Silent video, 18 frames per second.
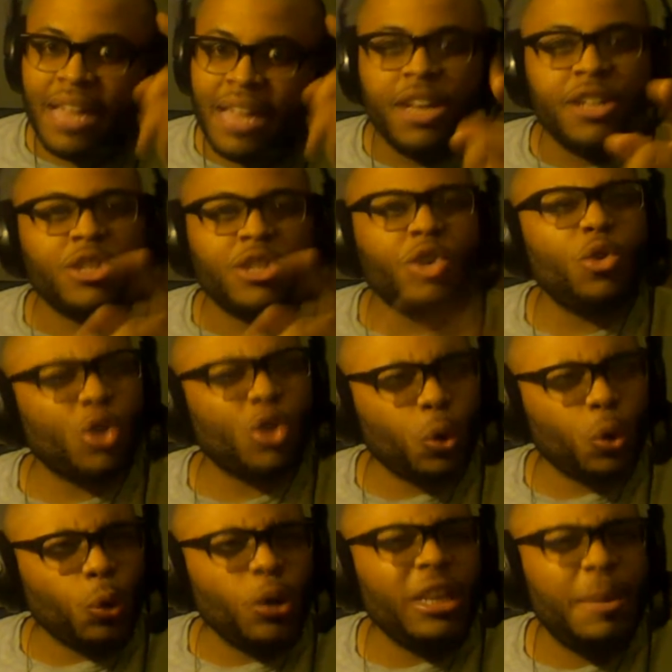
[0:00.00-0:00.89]
So
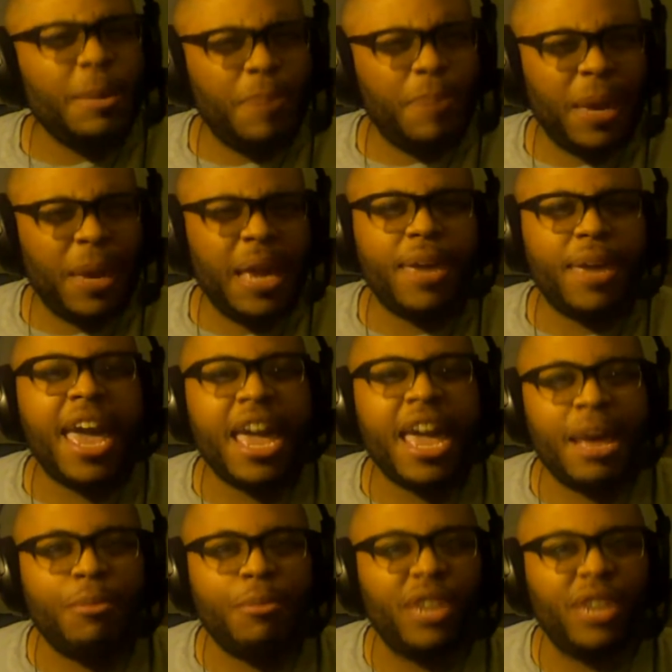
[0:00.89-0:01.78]
really peep
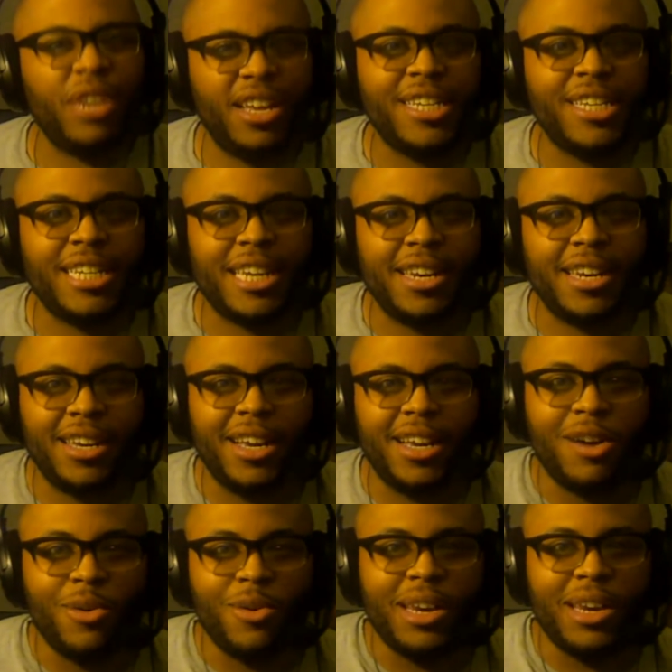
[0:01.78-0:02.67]
game on the agenda
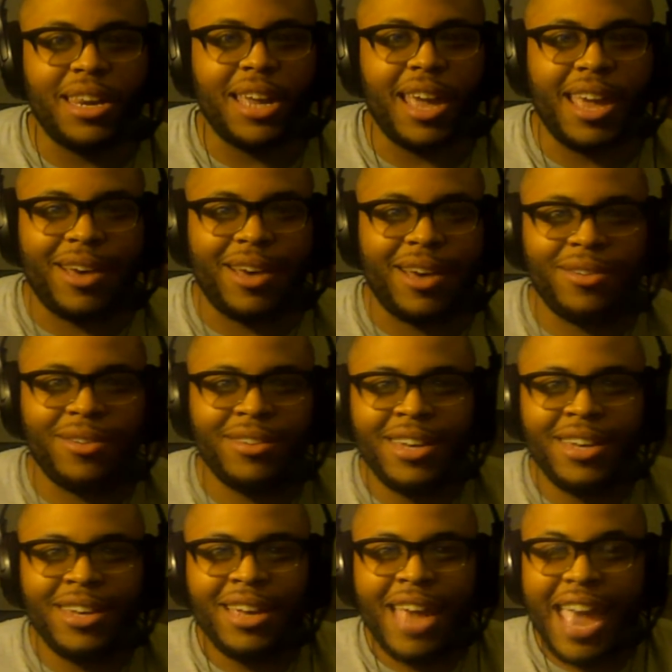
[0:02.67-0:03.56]
going down.
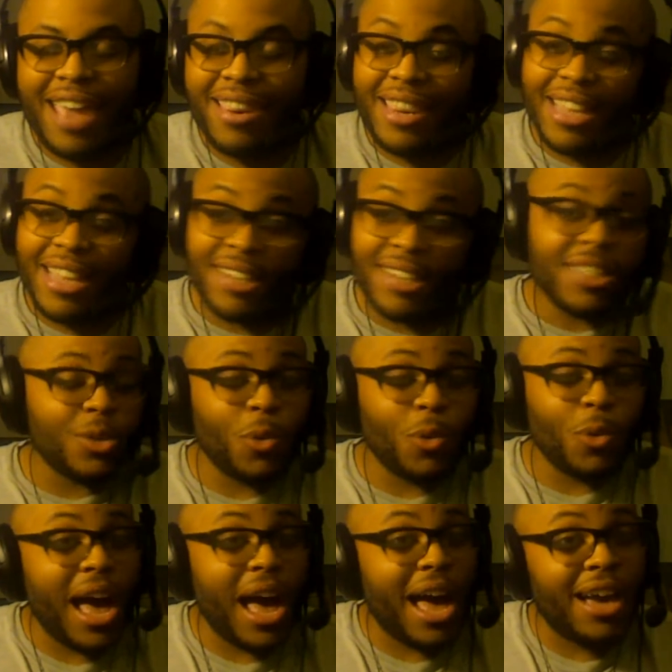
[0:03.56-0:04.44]
And this is
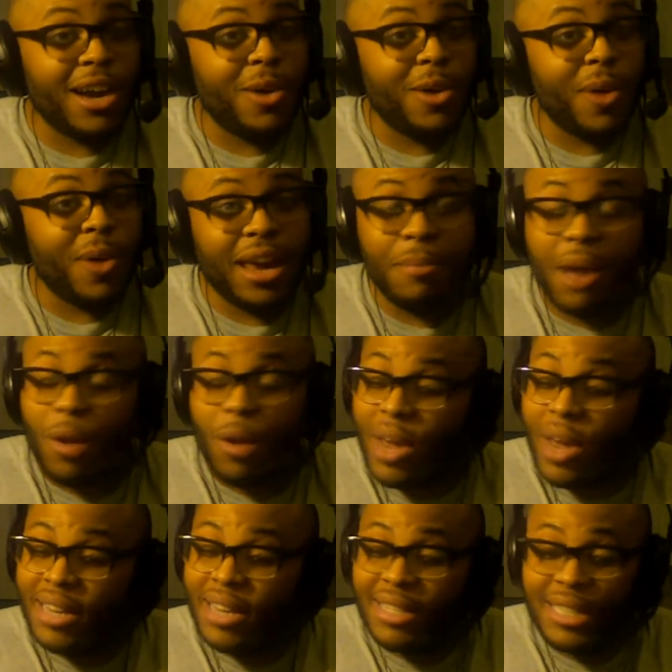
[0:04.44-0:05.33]
why I go out of my
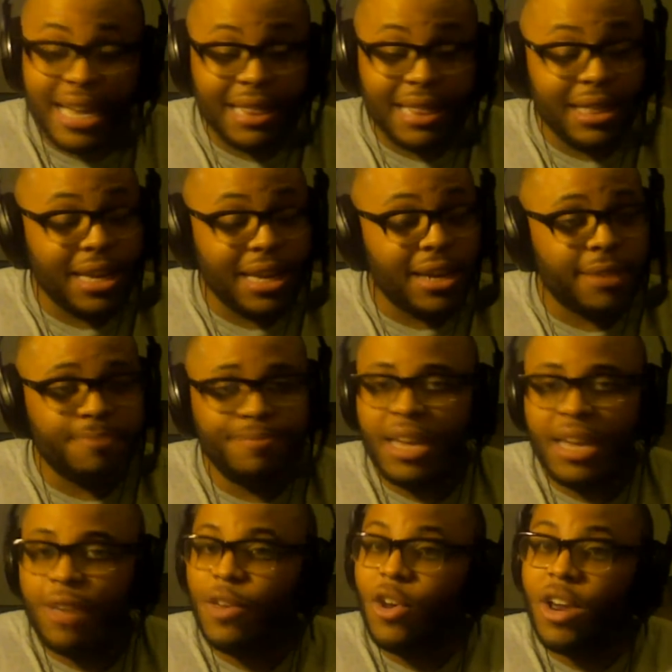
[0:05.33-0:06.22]
way to say, look,
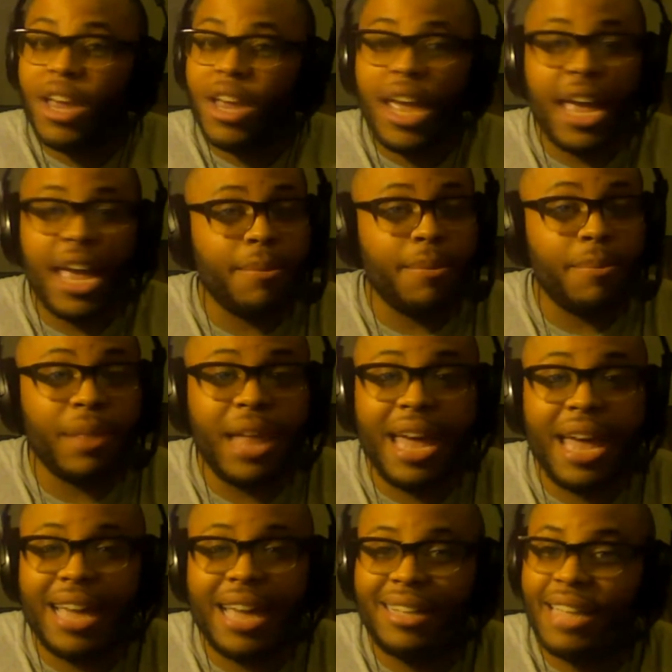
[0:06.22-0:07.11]
if you're gay and
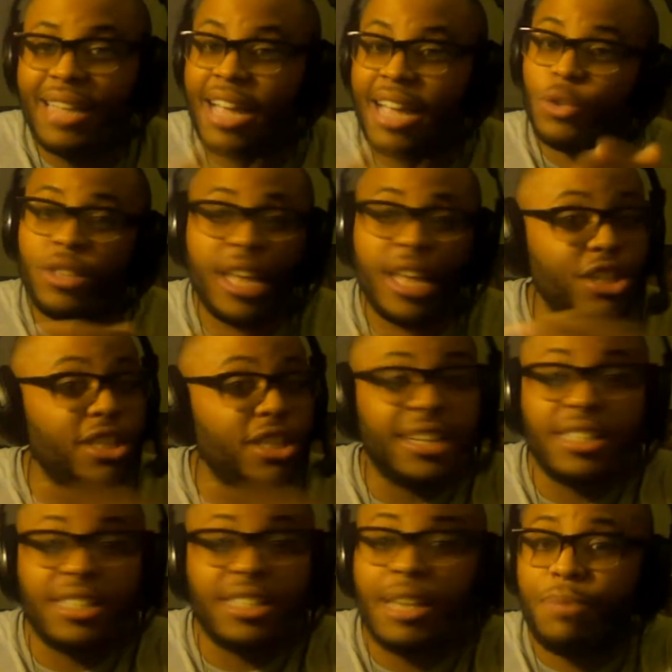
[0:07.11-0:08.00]
black,
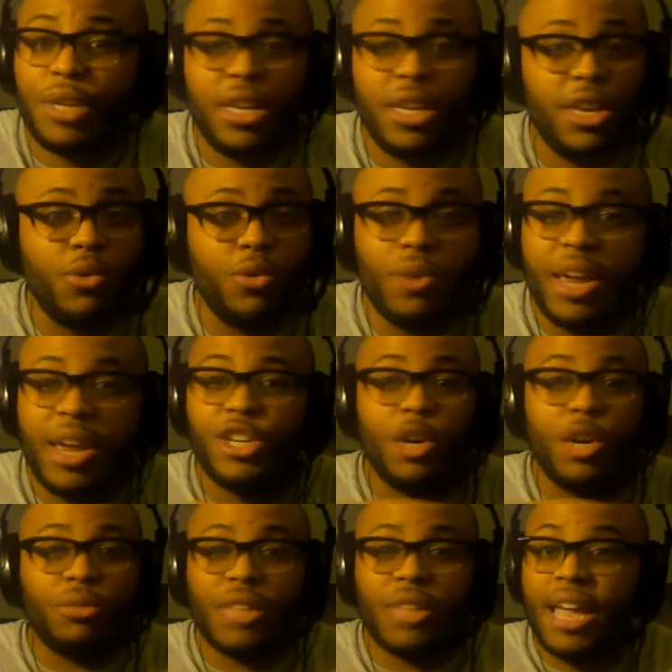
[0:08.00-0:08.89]
that's up to you. That's
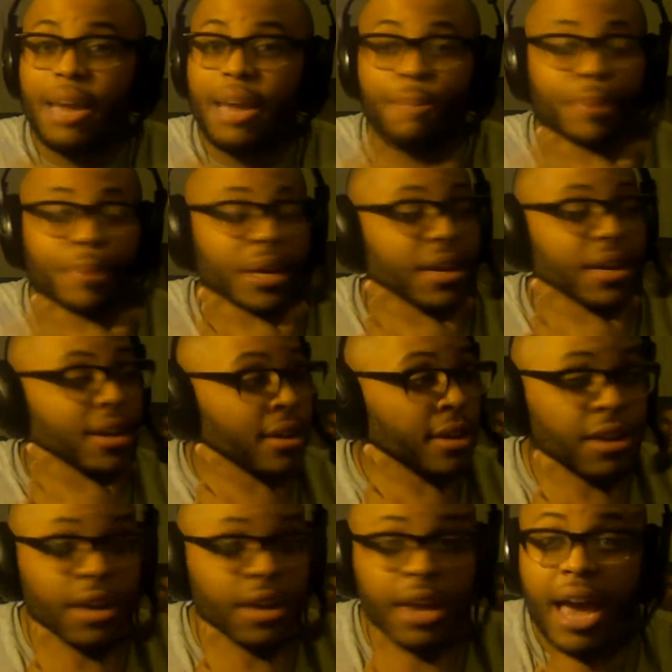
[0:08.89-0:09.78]
your thing. But
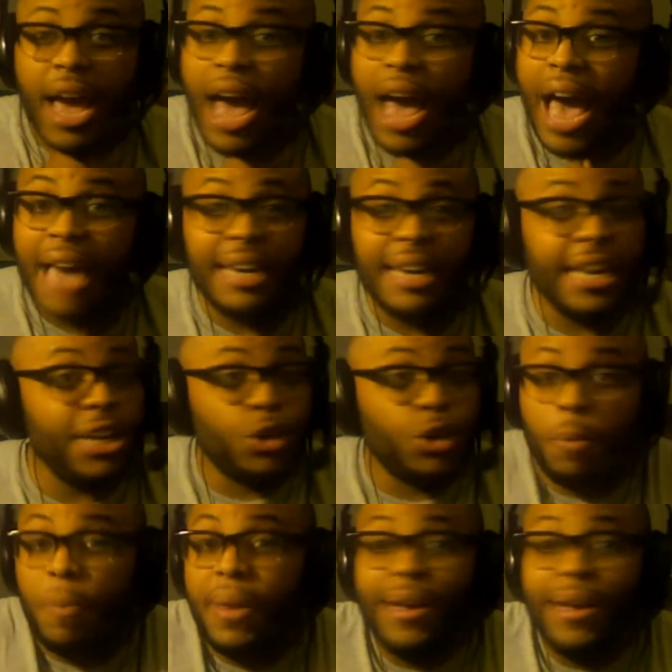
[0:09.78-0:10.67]
I need you
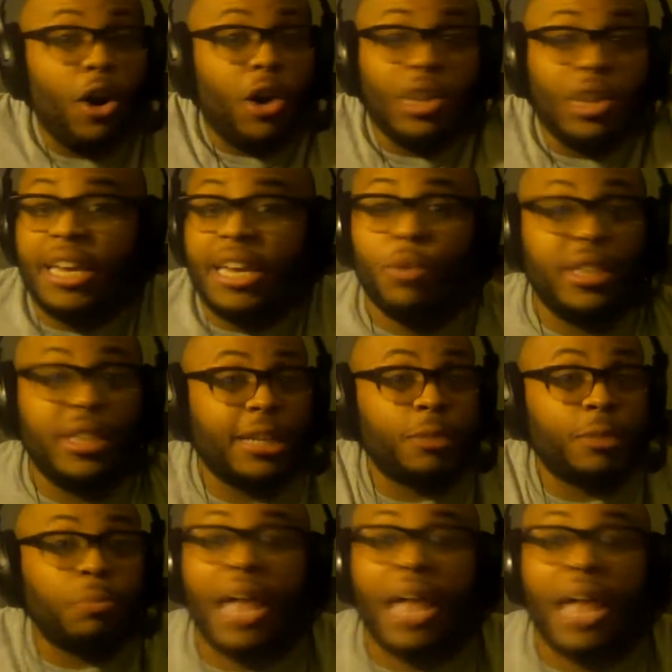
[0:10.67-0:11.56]
to be all in with
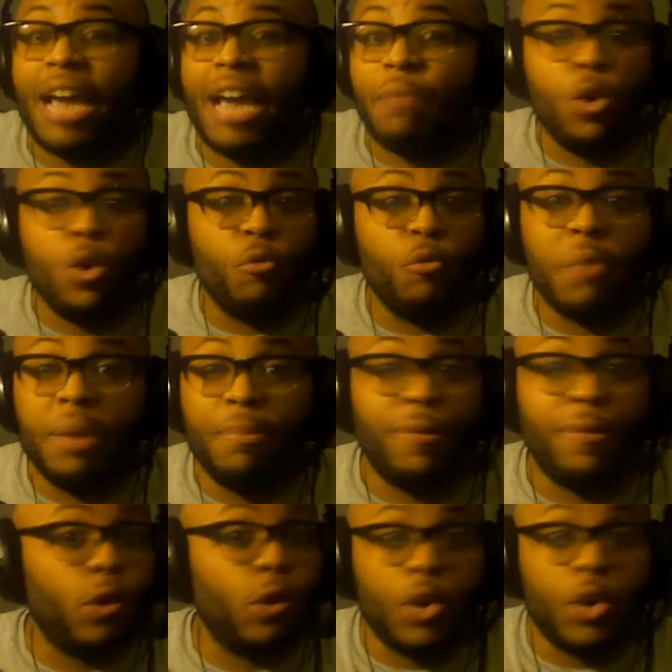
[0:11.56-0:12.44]
this black movement
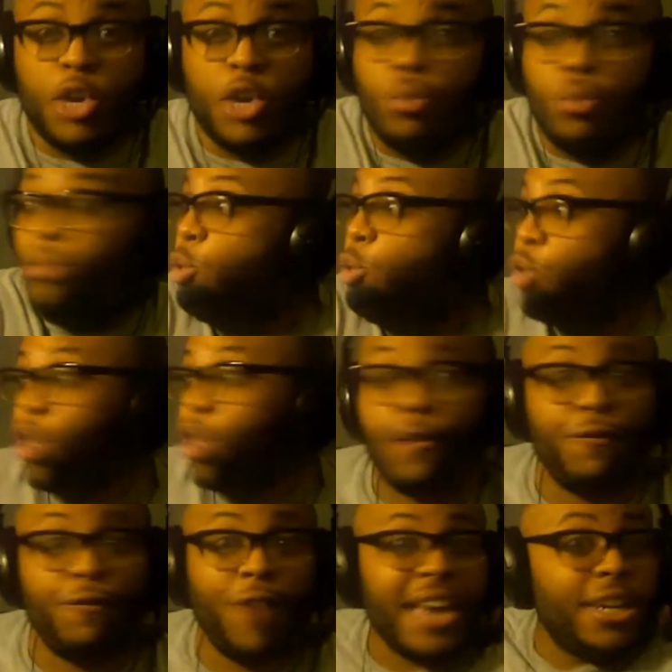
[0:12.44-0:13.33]
before you start
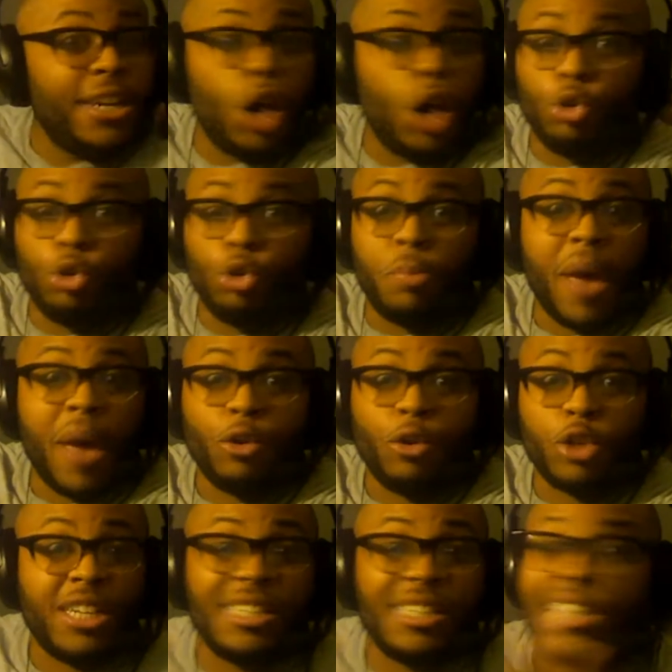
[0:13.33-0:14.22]
fighting those
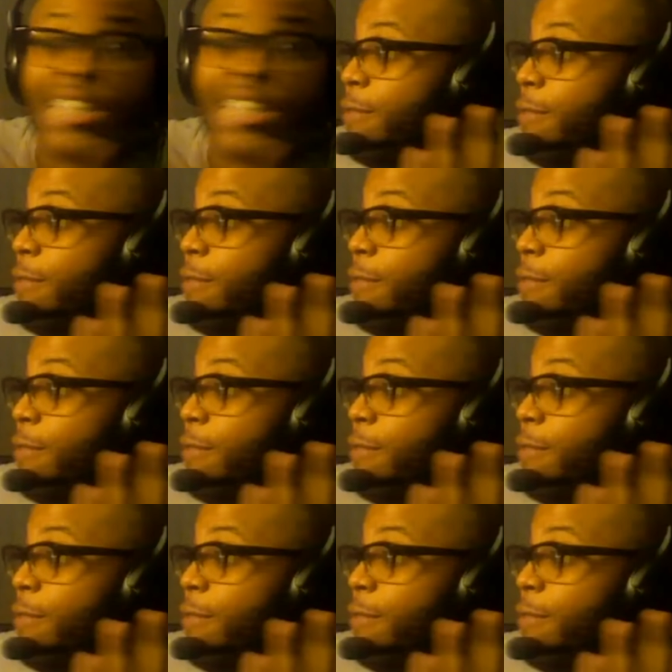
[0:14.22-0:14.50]
battles, because they can